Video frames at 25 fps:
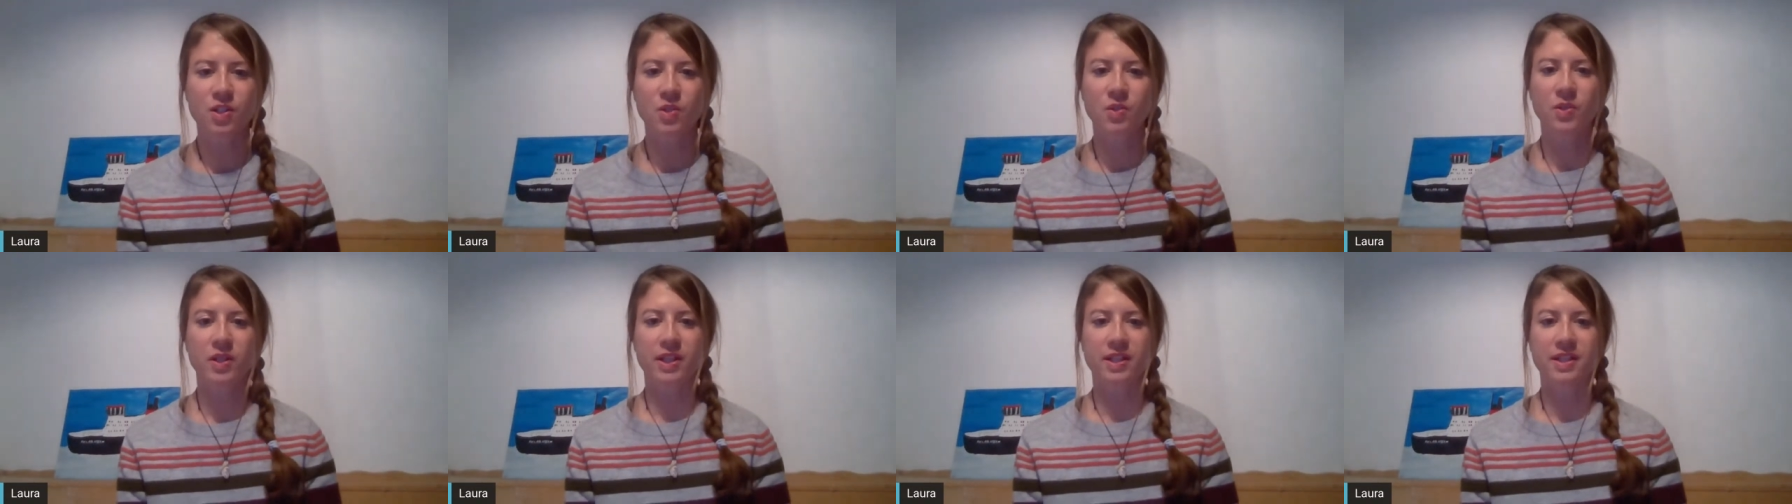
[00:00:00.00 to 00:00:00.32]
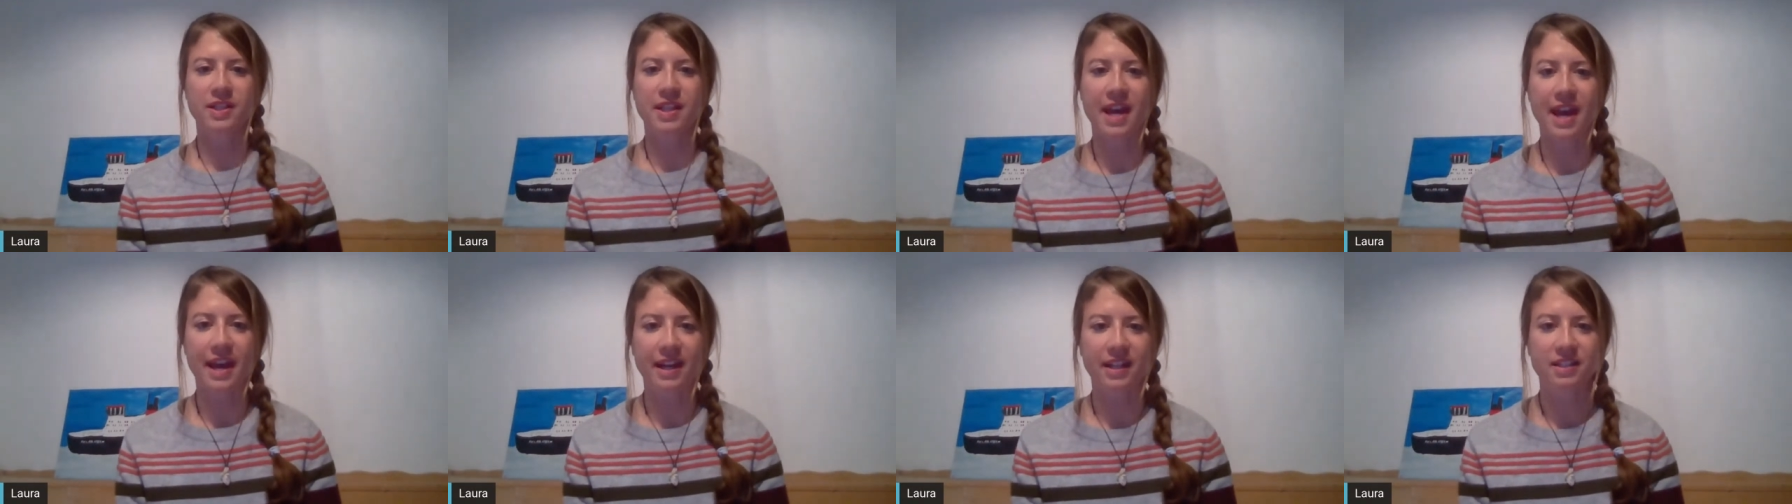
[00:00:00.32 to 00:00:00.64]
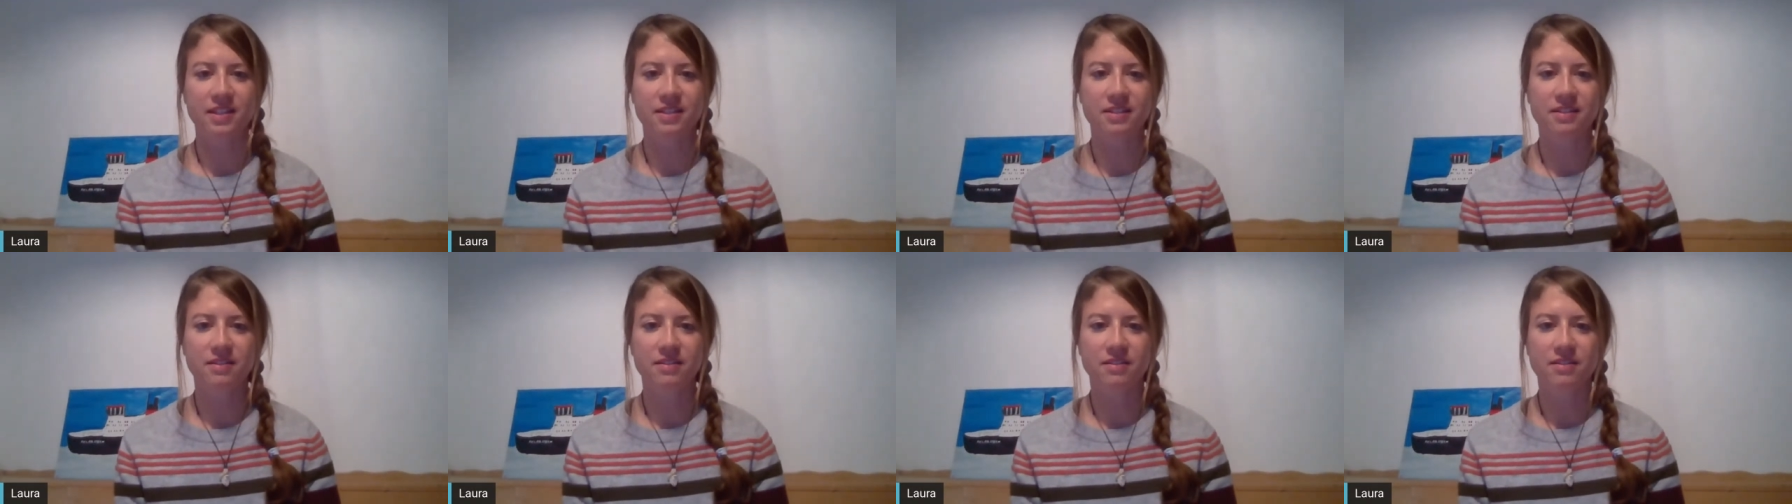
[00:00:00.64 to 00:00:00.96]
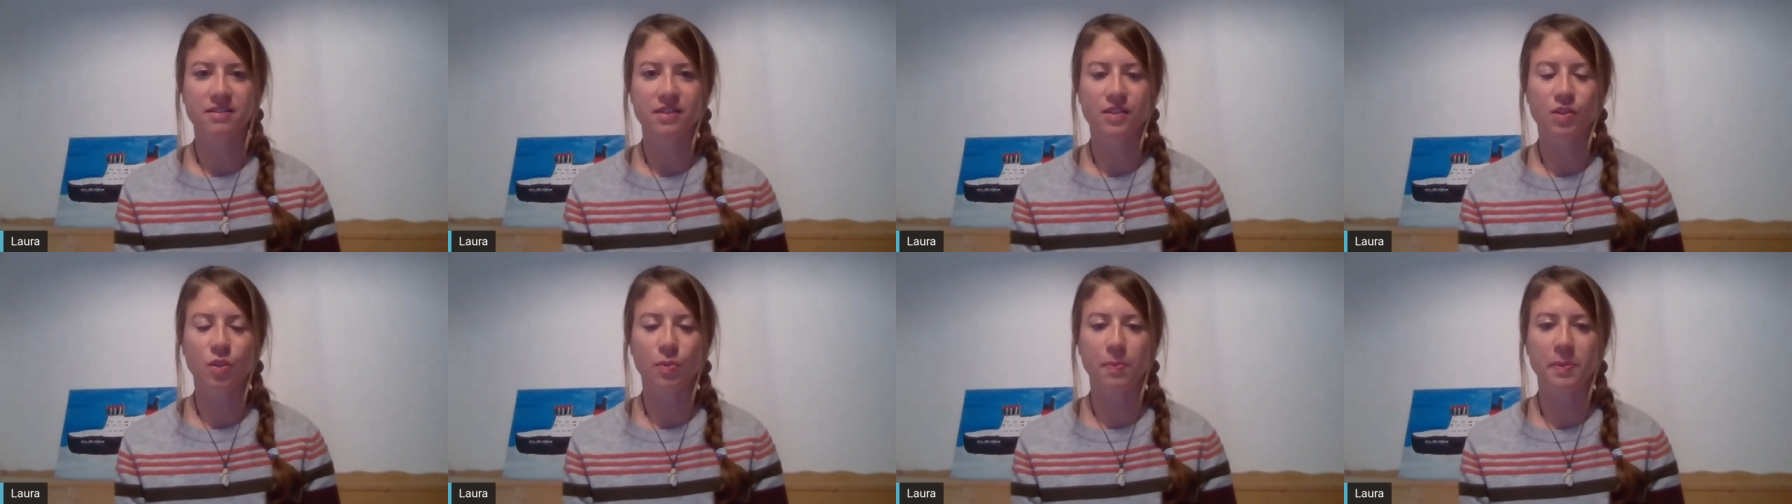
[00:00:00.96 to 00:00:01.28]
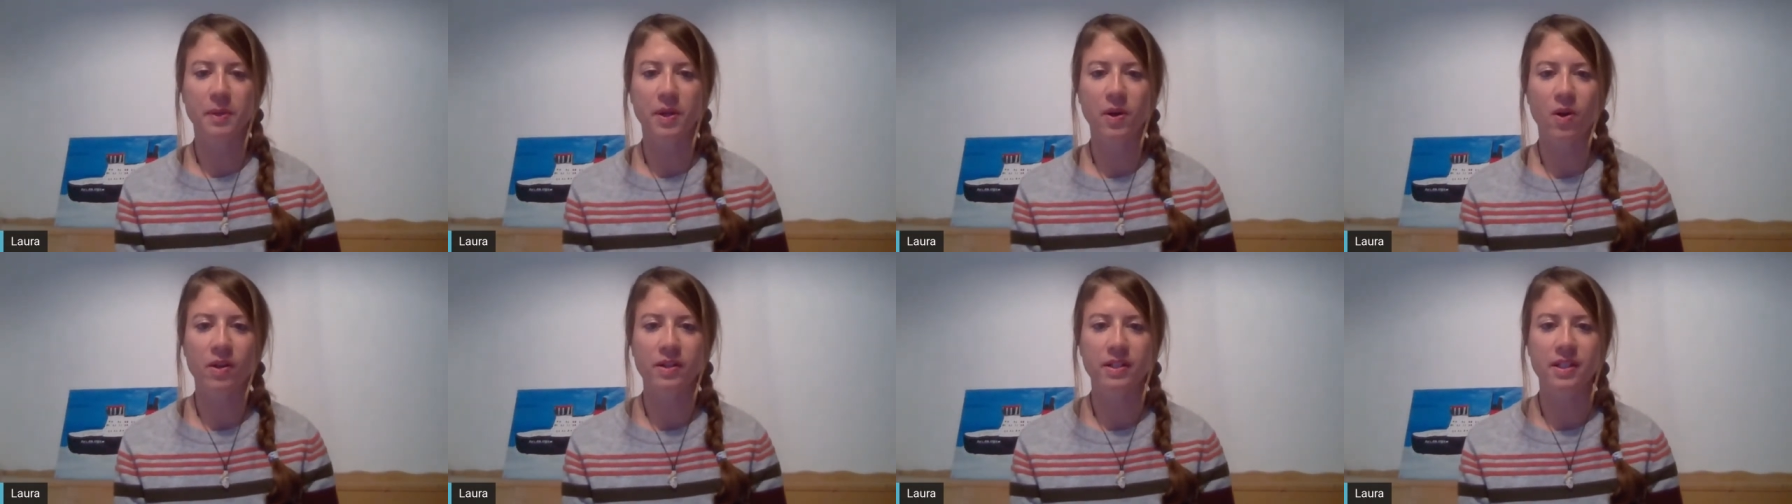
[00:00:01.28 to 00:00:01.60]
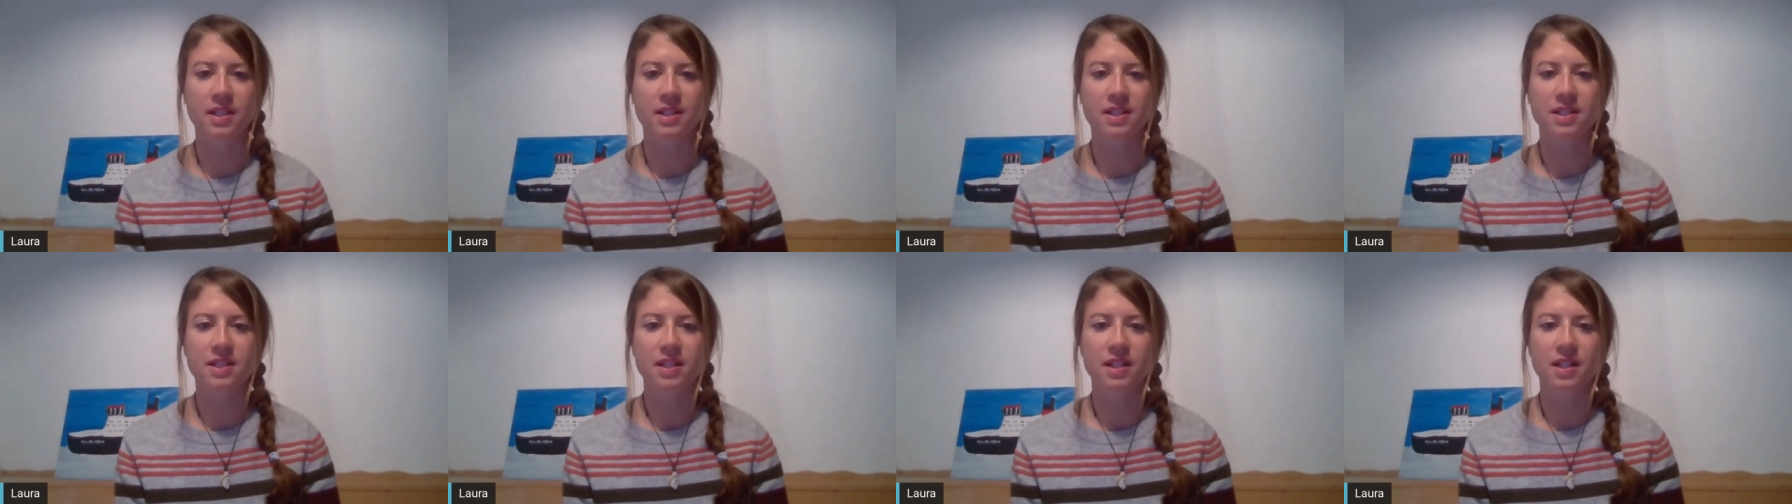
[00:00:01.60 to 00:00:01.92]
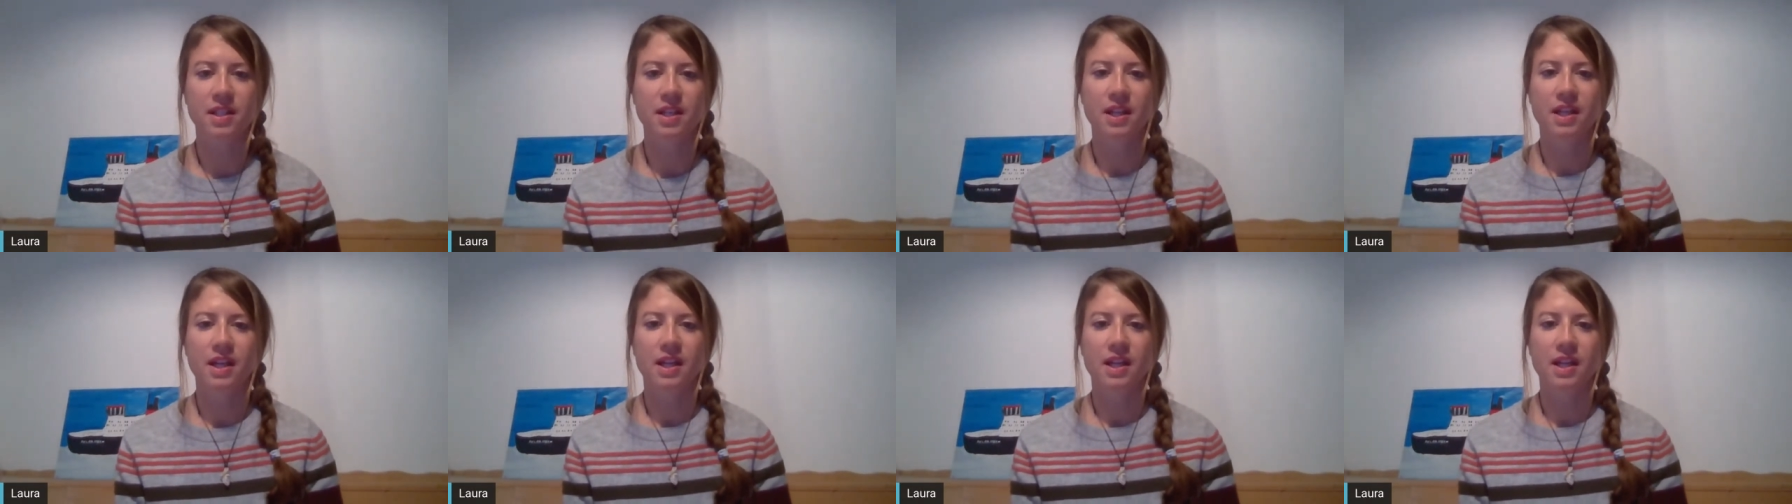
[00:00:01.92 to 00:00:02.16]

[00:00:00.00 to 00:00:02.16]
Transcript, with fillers: to attack, to be honest.